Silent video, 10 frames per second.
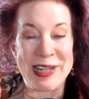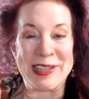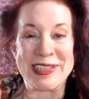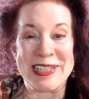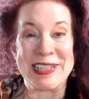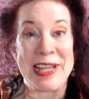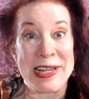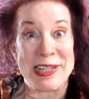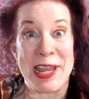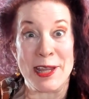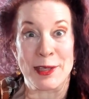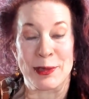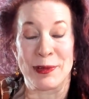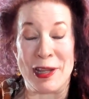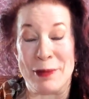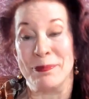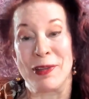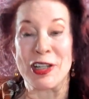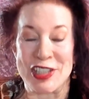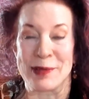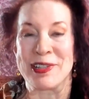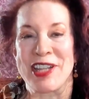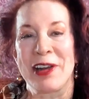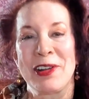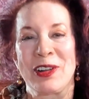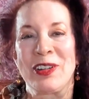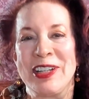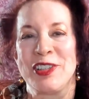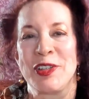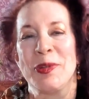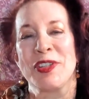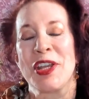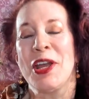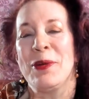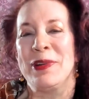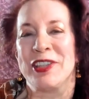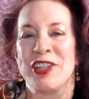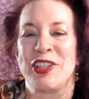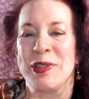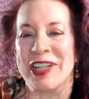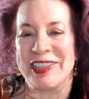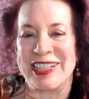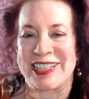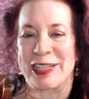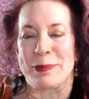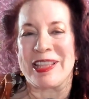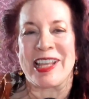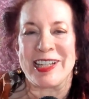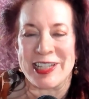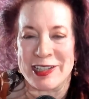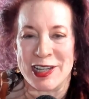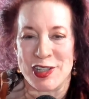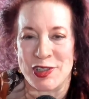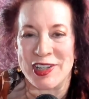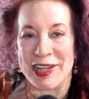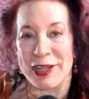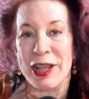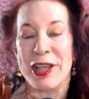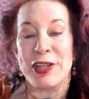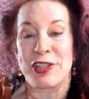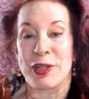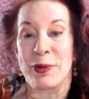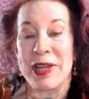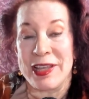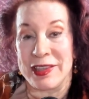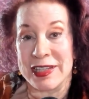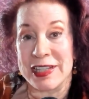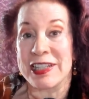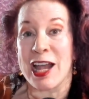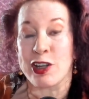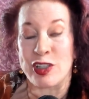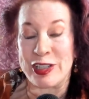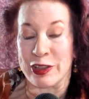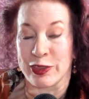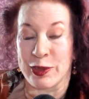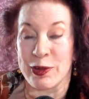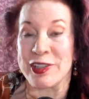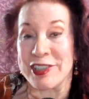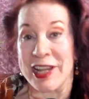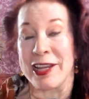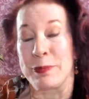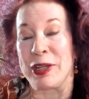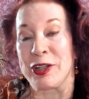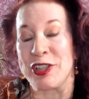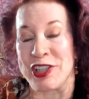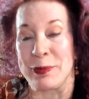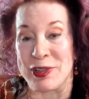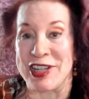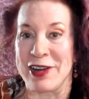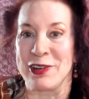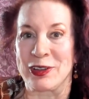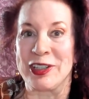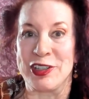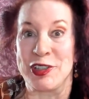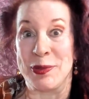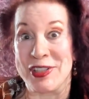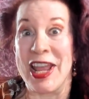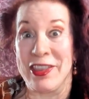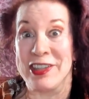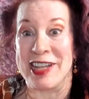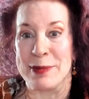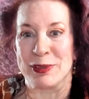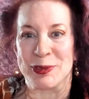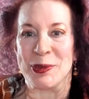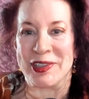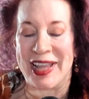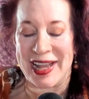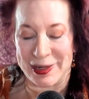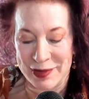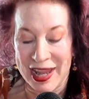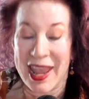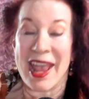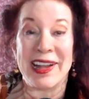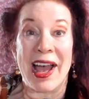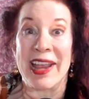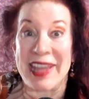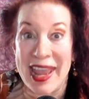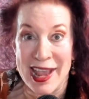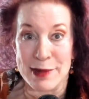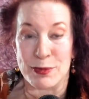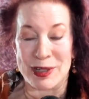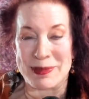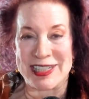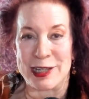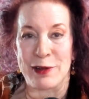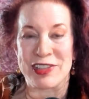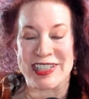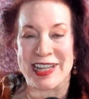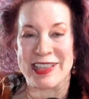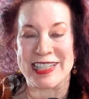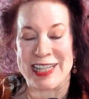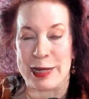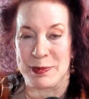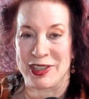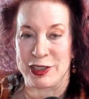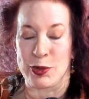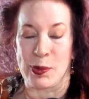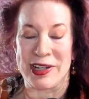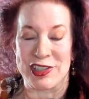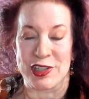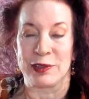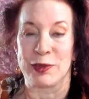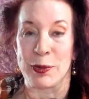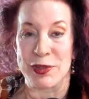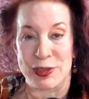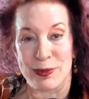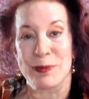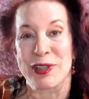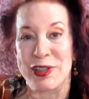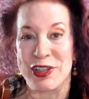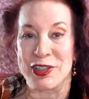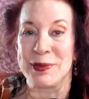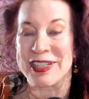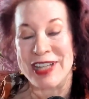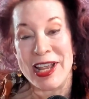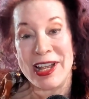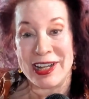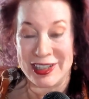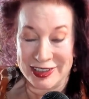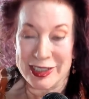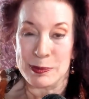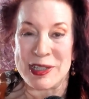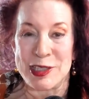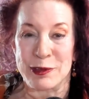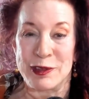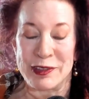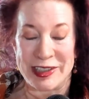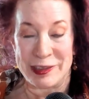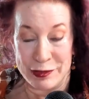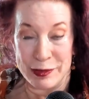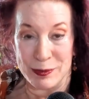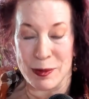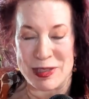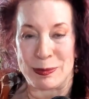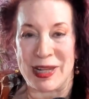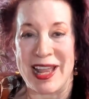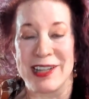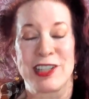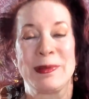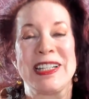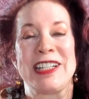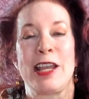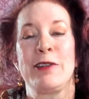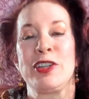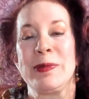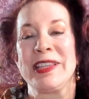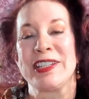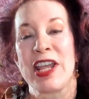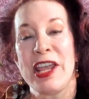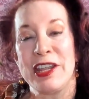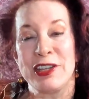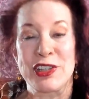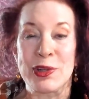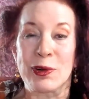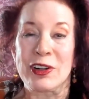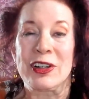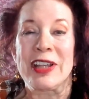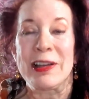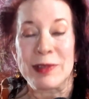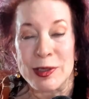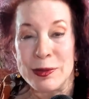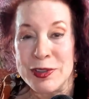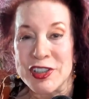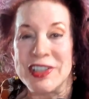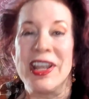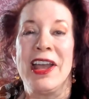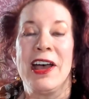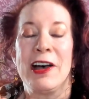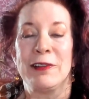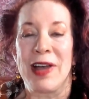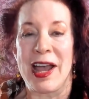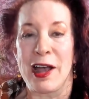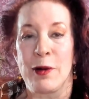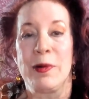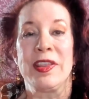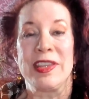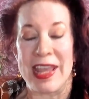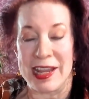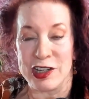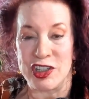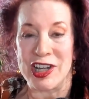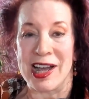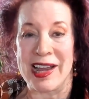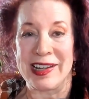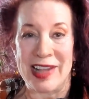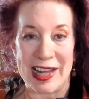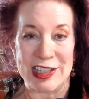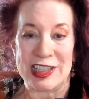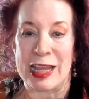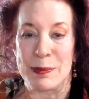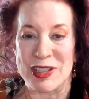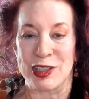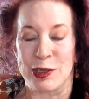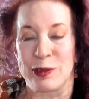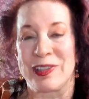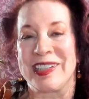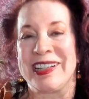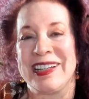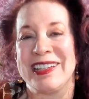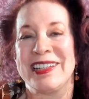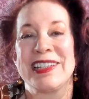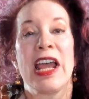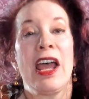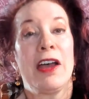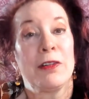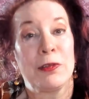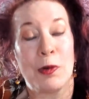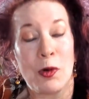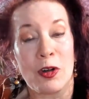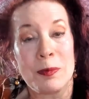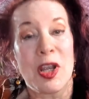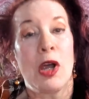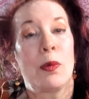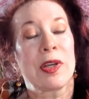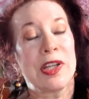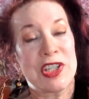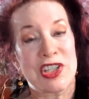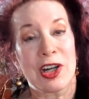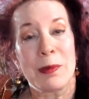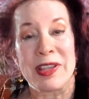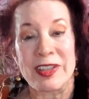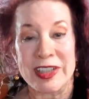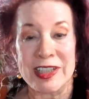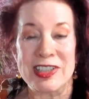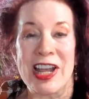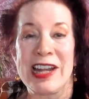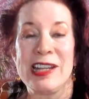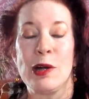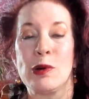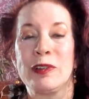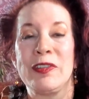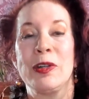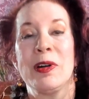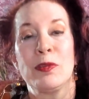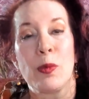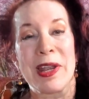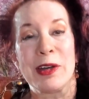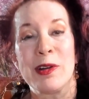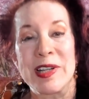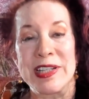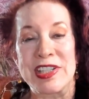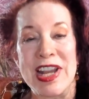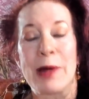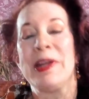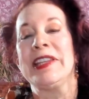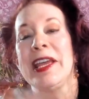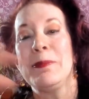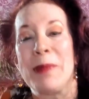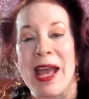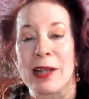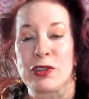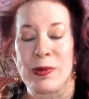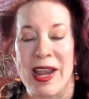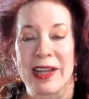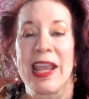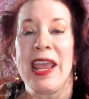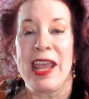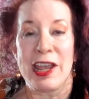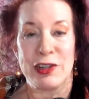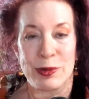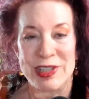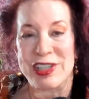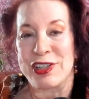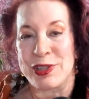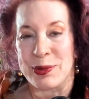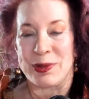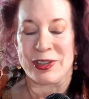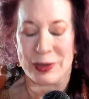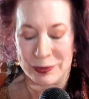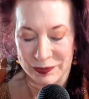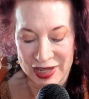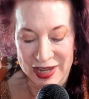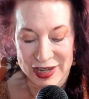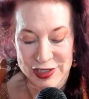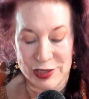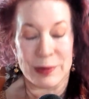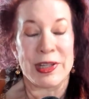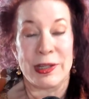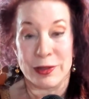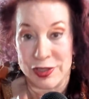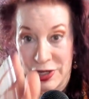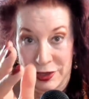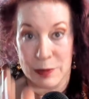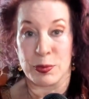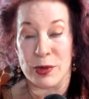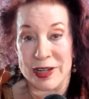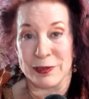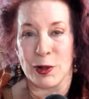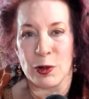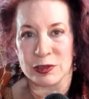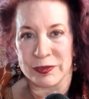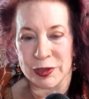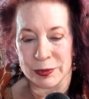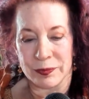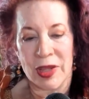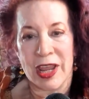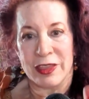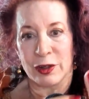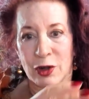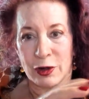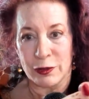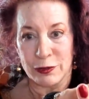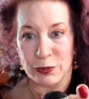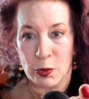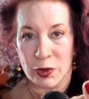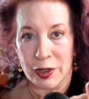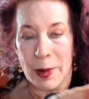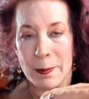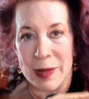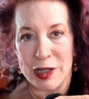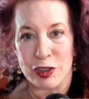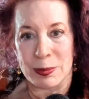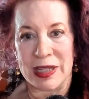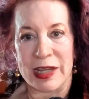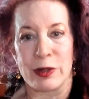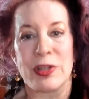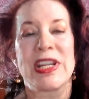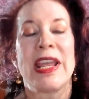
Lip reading: this is take 3 because there were technical issues with the shoot on this segment that I did yesterday. So this is actually the third take because there were technical issues the day before that. And I can't bring myself to say the same thing twice in a row. So what we're going to do is a little bit different than what was planned. So instead of doing this historical evolution of how the AGI landscape as it currently is formed, we're going to start with a little tiny overview of where it is now and then backtrack and do this historical. So here's the brief overview. There are 4 major players